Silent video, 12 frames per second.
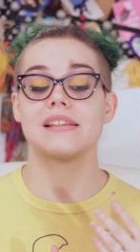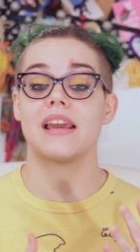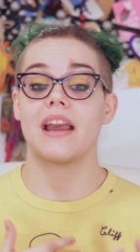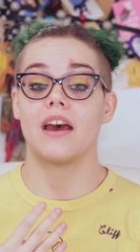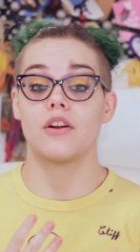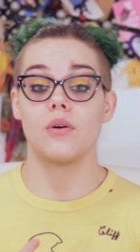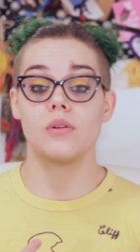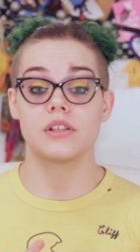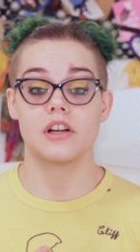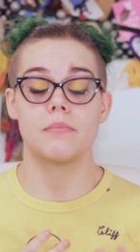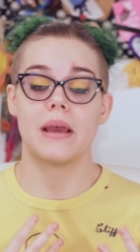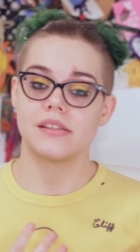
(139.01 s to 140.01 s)
As I got
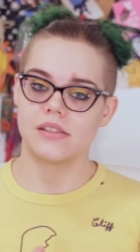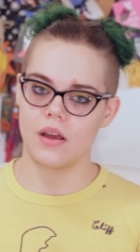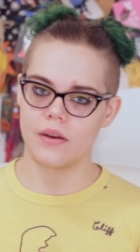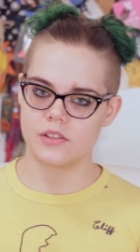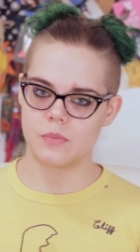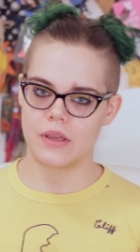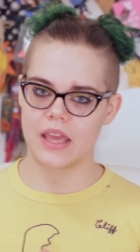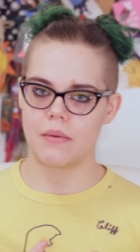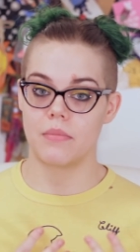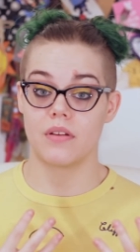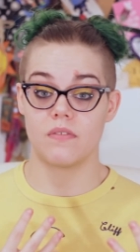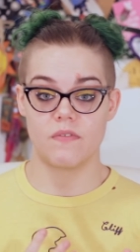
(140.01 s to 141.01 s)
older, my songs
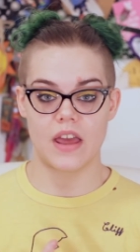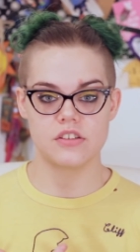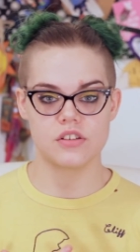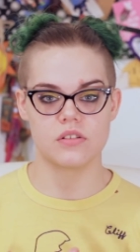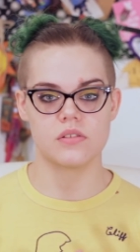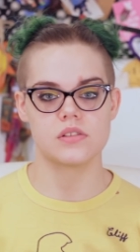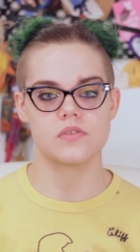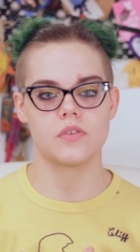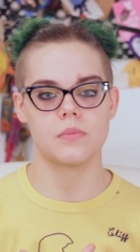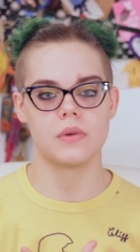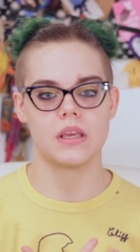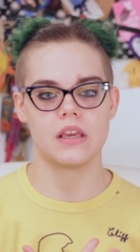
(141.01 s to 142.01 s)
became confessionals
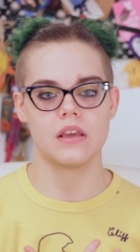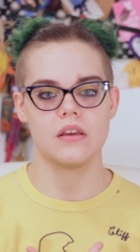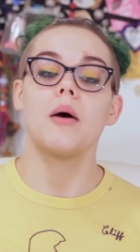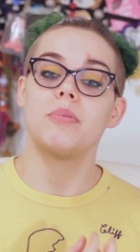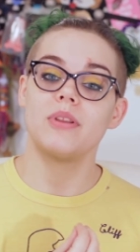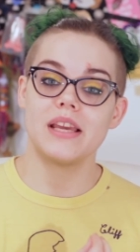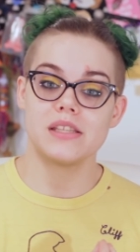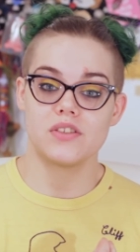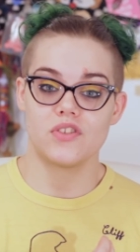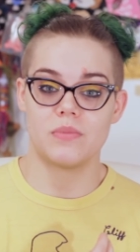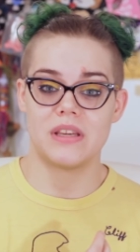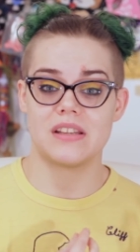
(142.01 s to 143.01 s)
for me, a place
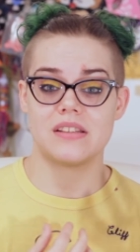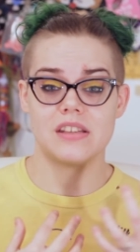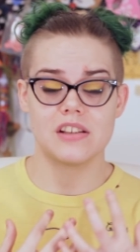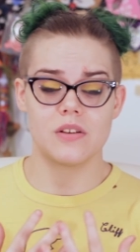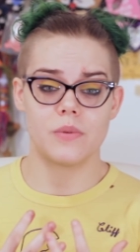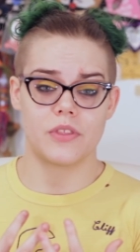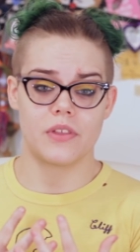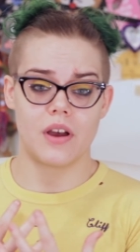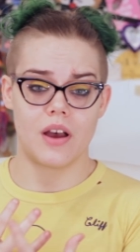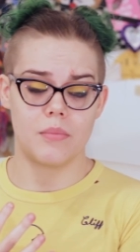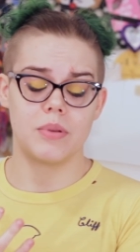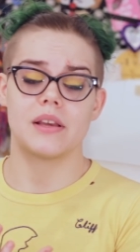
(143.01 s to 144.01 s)
for me to deal with the
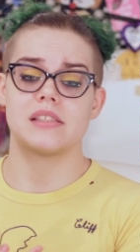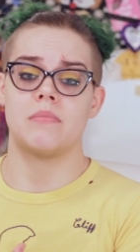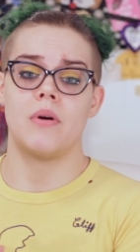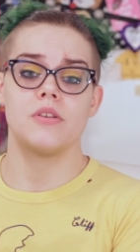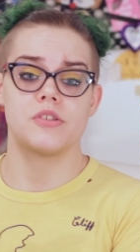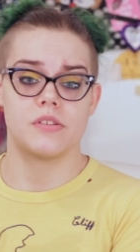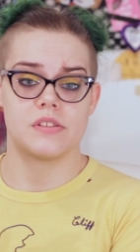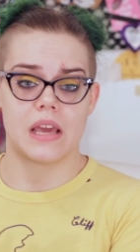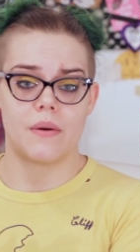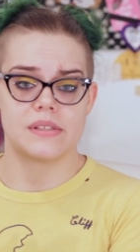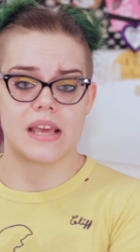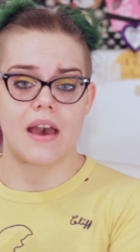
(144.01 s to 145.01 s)
complex emotions
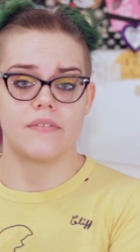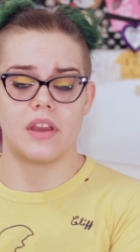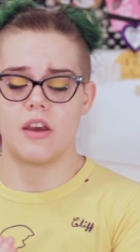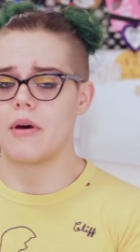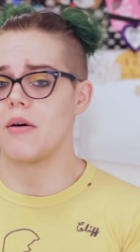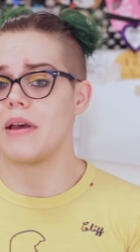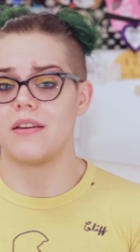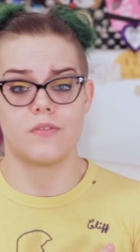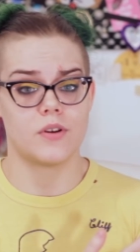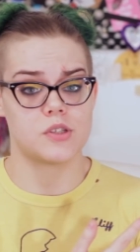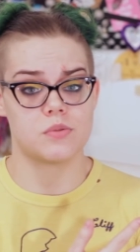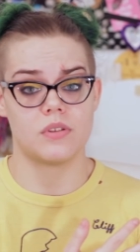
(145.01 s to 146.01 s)
I was having about my
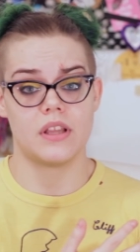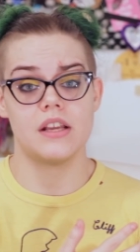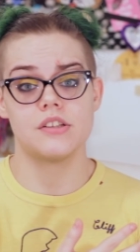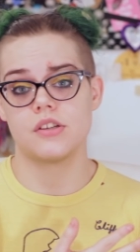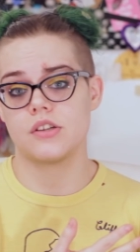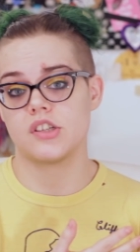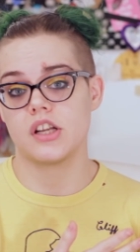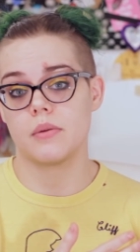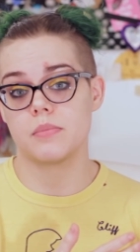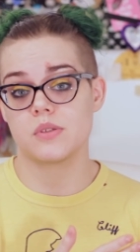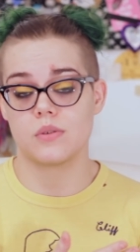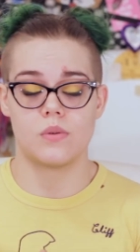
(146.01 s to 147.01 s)
first
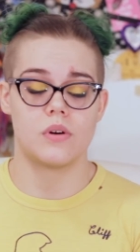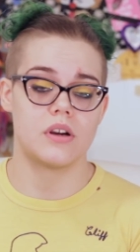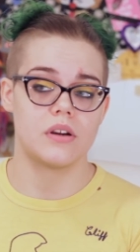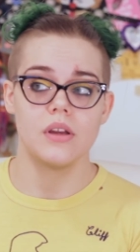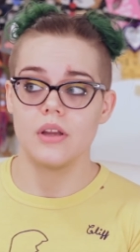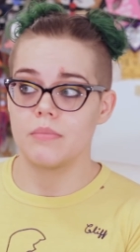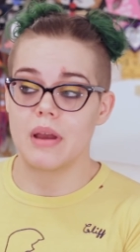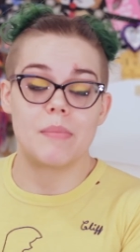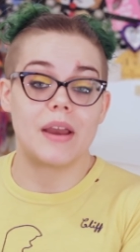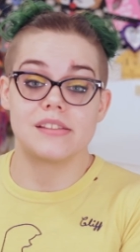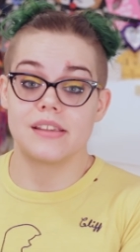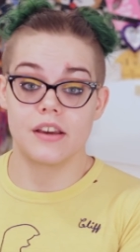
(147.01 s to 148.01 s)
relationships or my
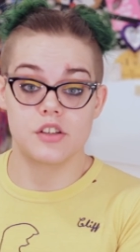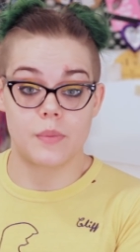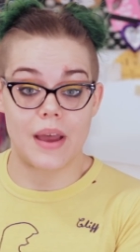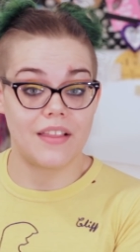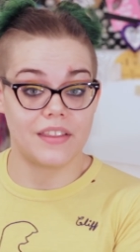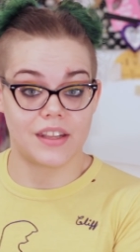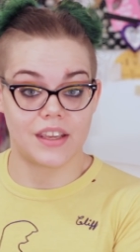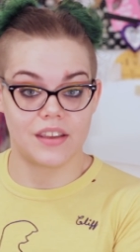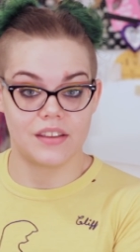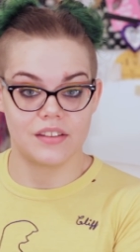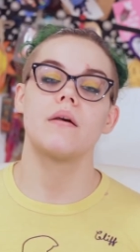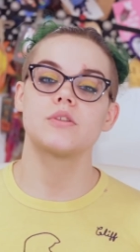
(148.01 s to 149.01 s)

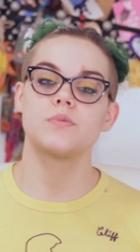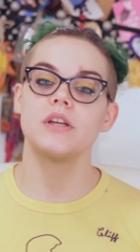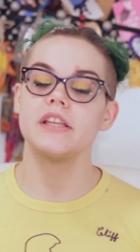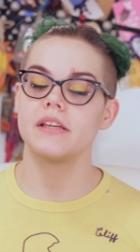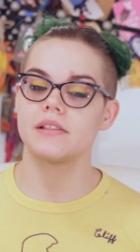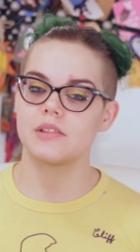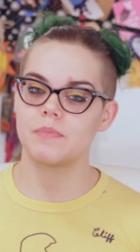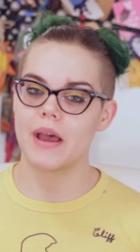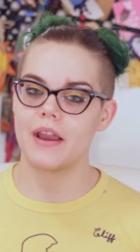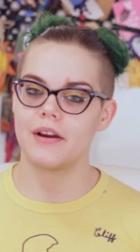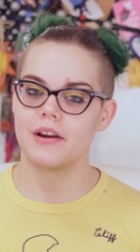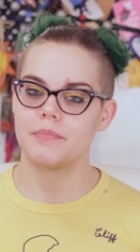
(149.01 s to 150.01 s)
bisexuality. I was really
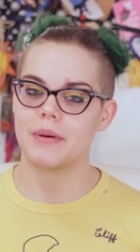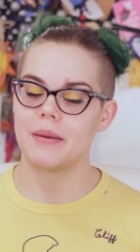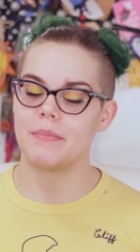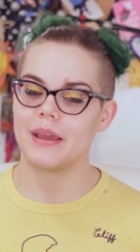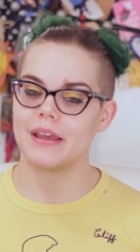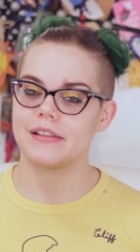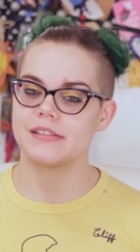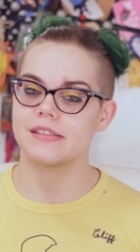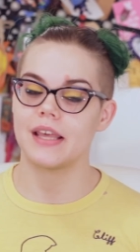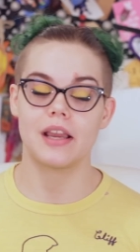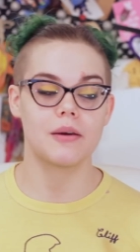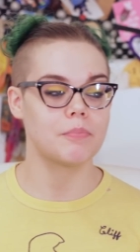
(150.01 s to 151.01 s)
inspired by
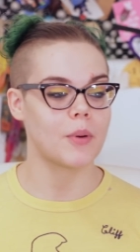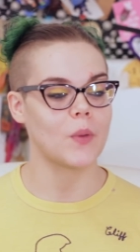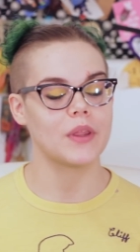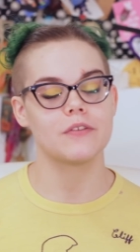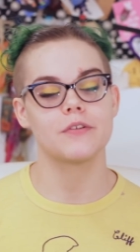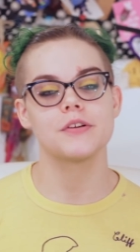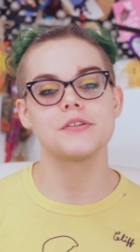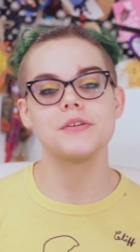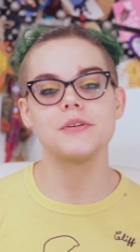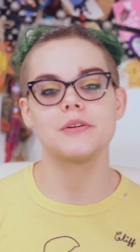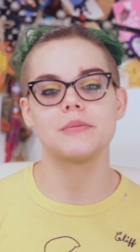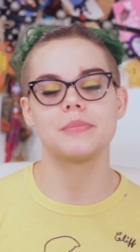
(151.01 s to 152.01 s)
bands like Bowling for
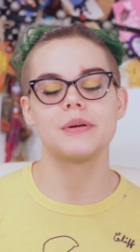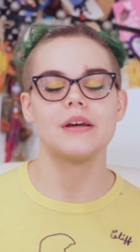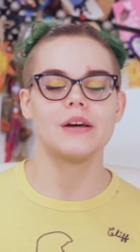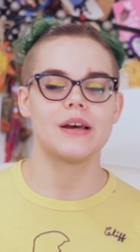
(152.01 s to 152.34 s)
Soup